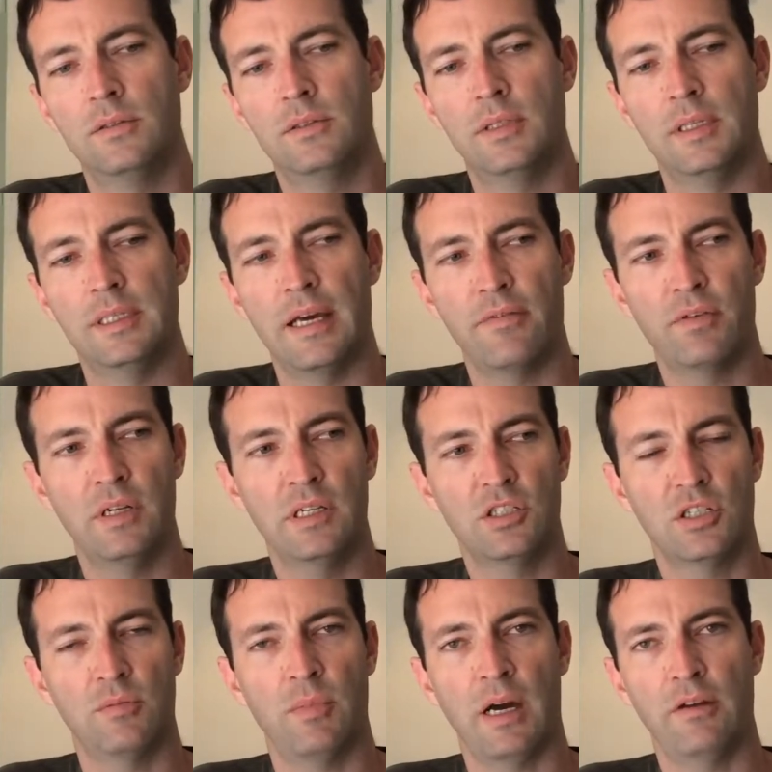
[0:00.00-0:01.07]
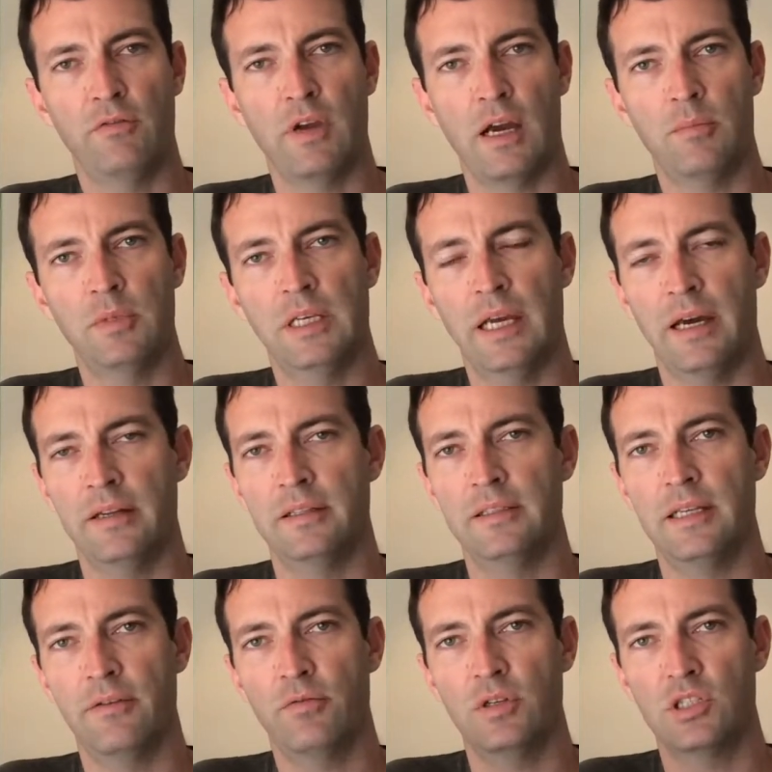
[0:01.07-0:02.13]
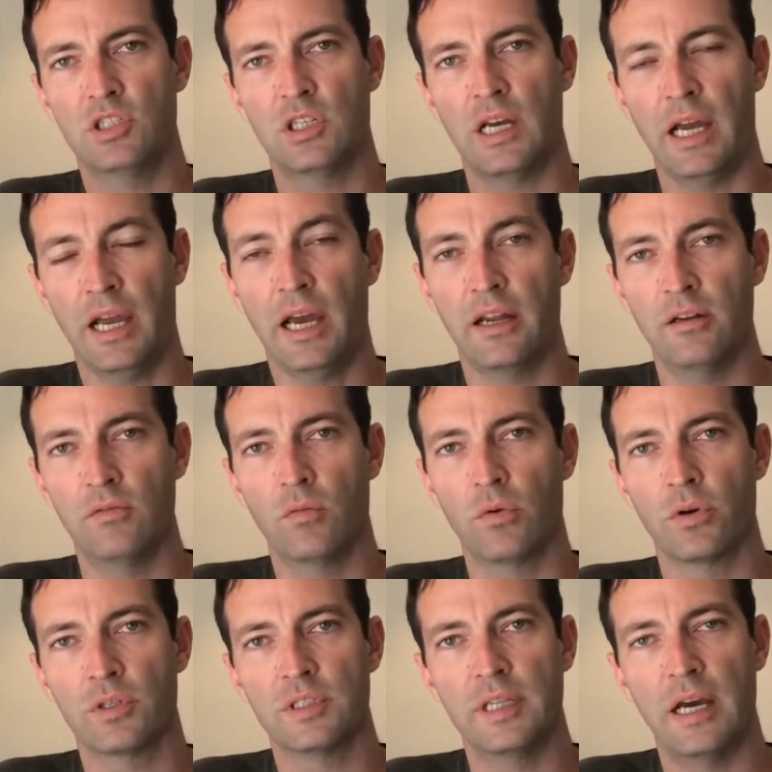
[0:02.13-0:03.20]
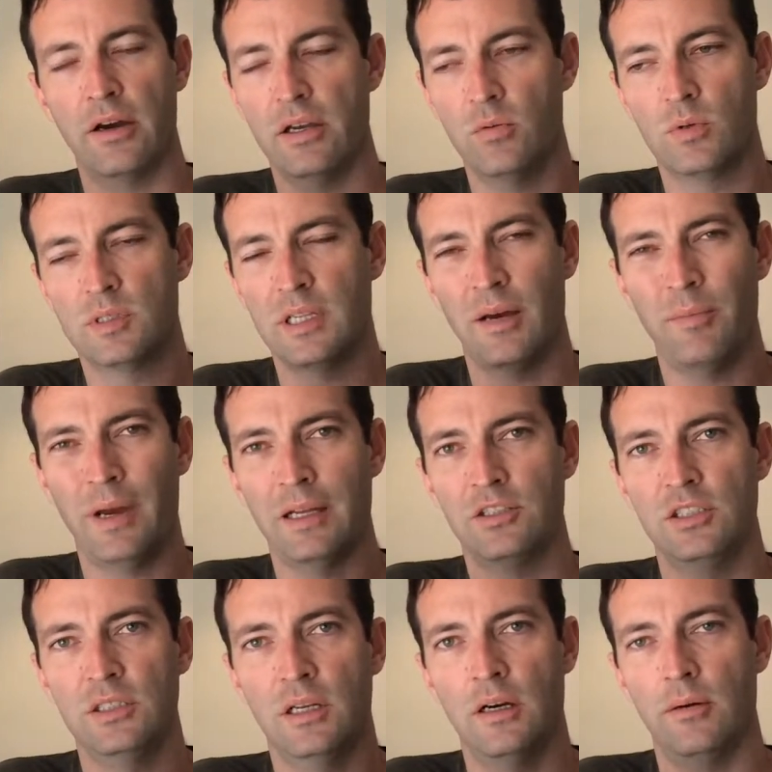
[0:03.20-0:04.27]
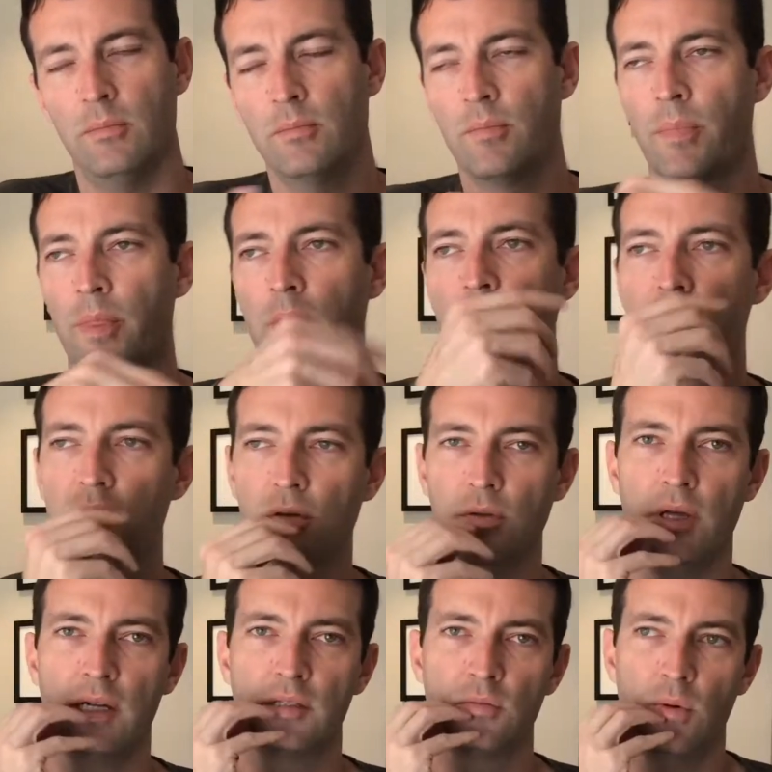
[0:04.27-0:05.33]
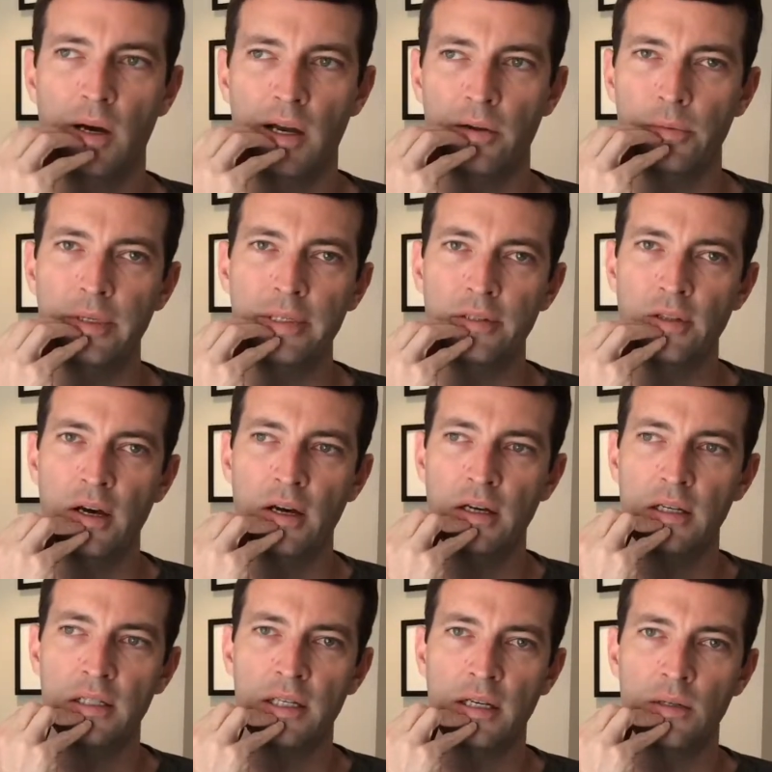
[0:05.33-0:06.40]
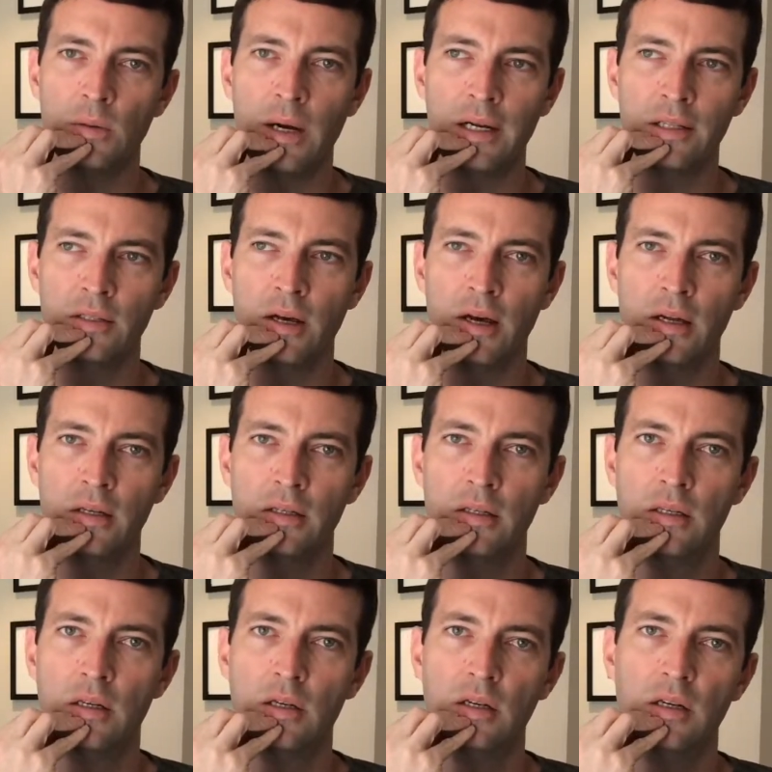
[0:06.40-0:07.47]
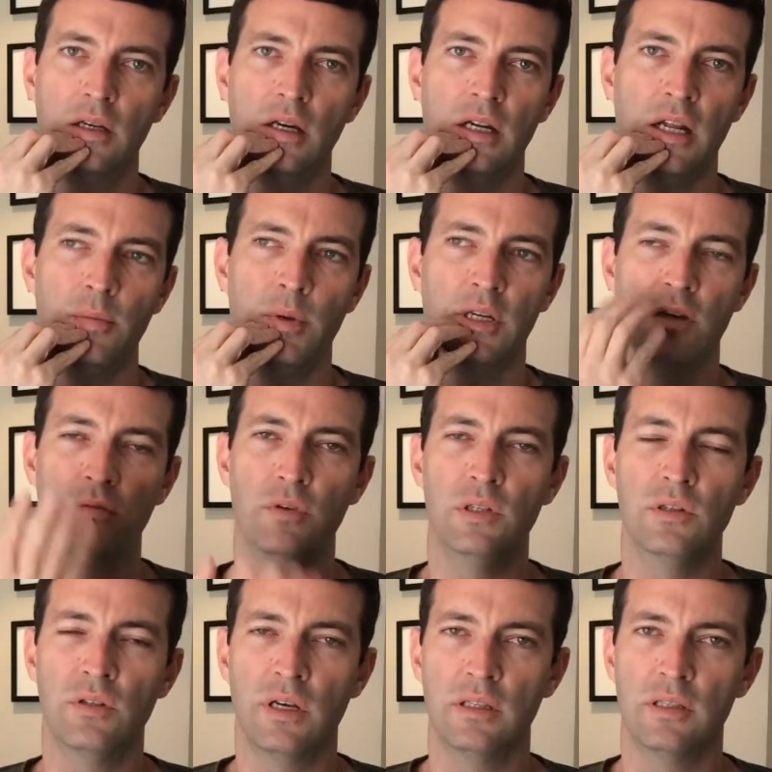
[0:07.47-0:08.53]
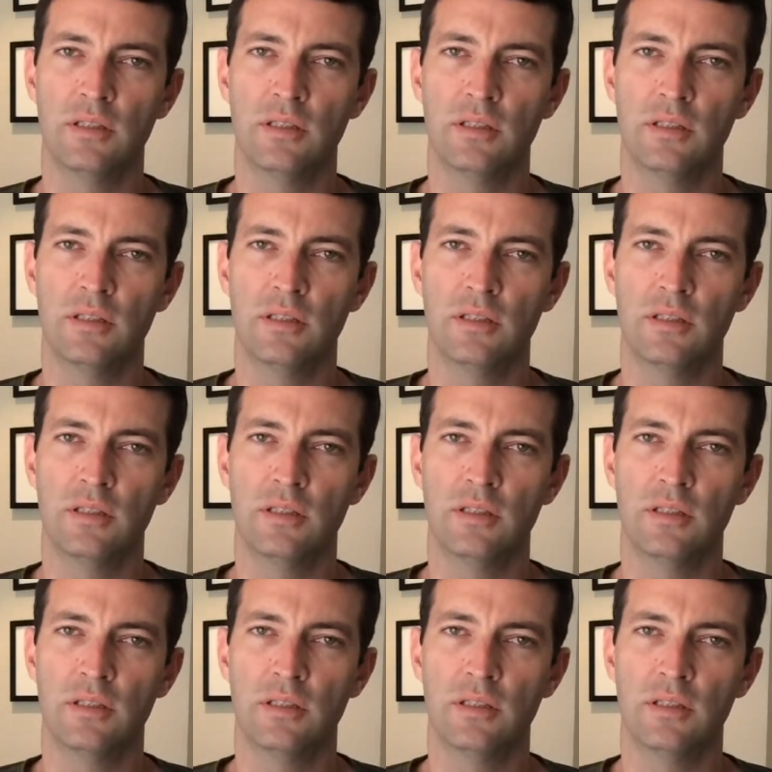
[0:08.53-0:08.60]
the definition my family had and the definition I had of words now, it was not matching up. So that's why I read a lot and I write a lot and I make a video like